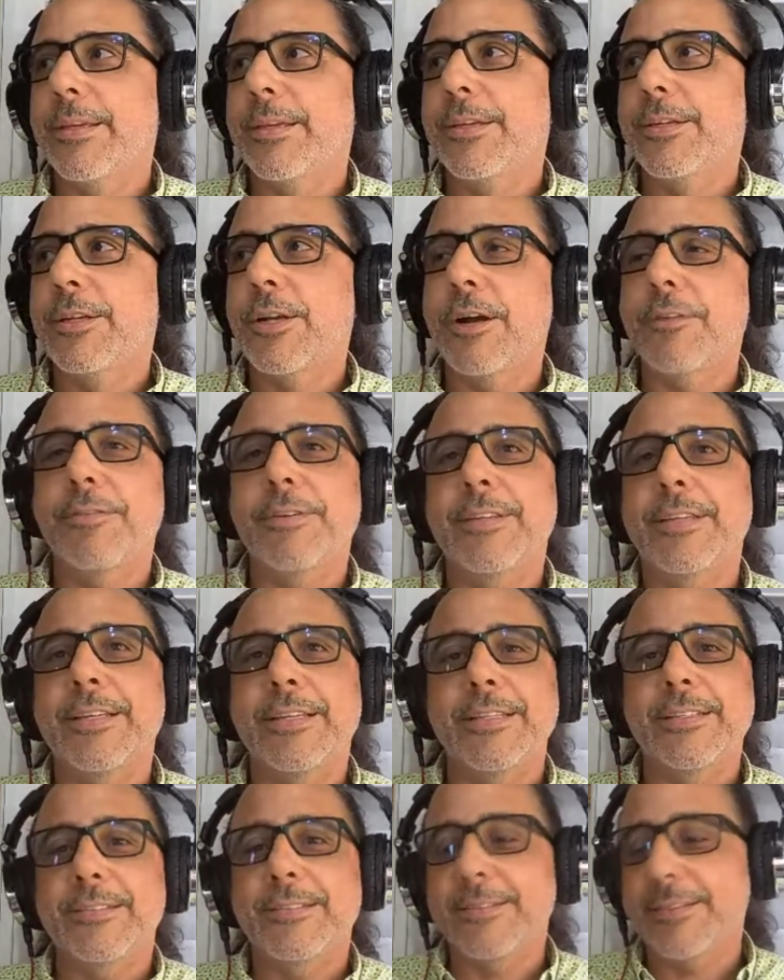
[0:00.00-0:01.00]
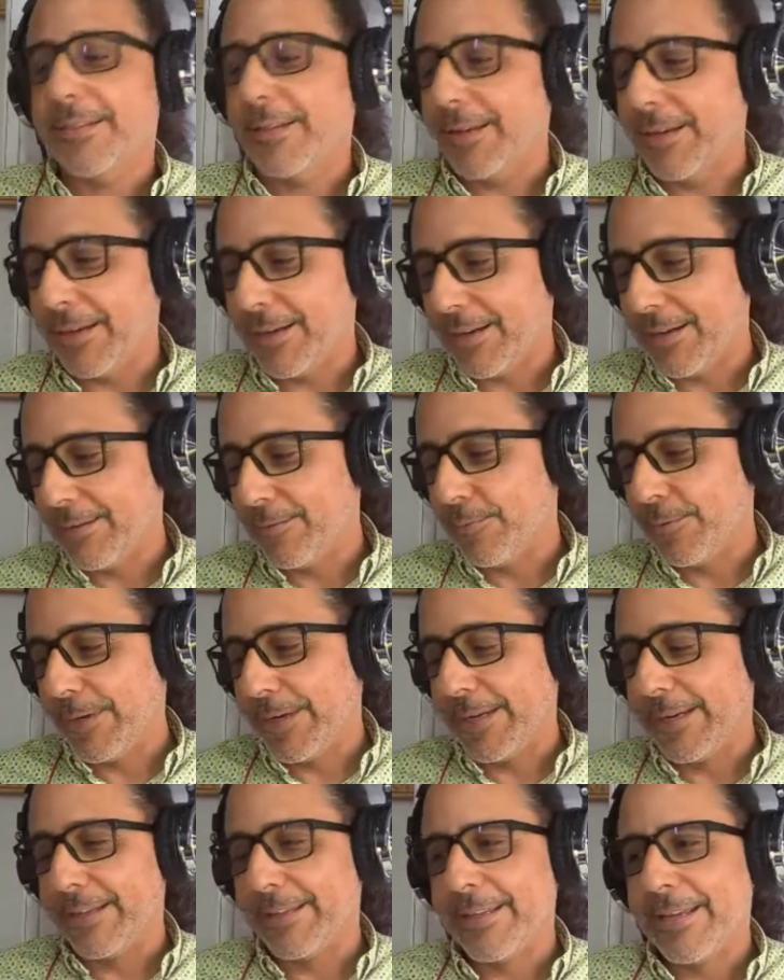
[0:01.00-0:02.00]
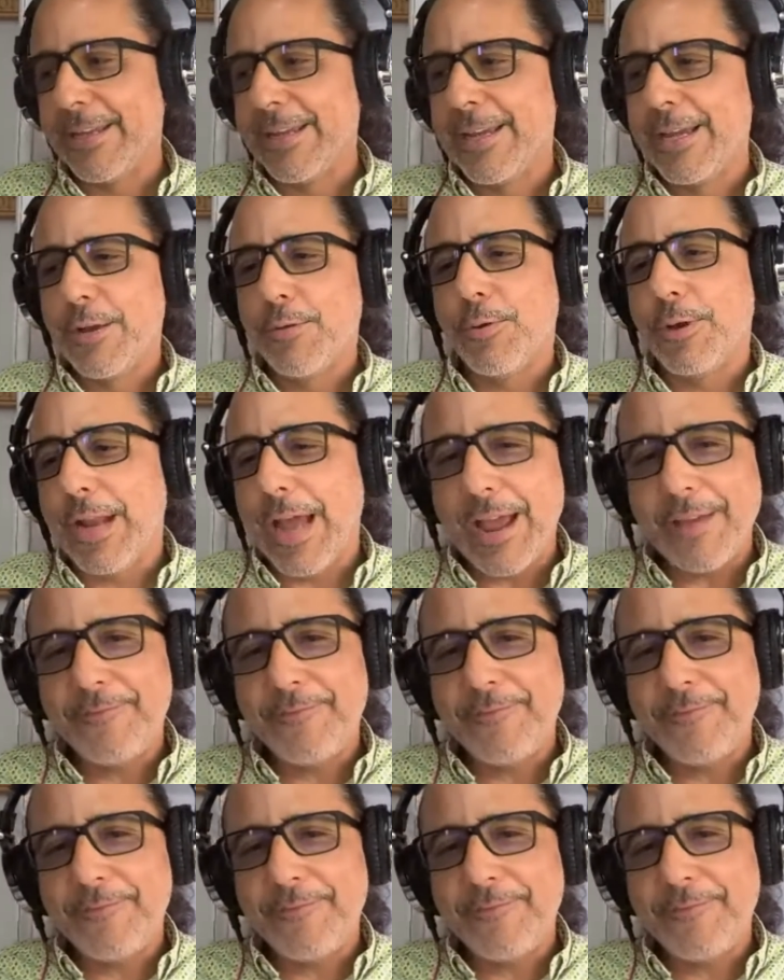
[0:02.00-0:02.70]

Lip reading: cover this, with well, I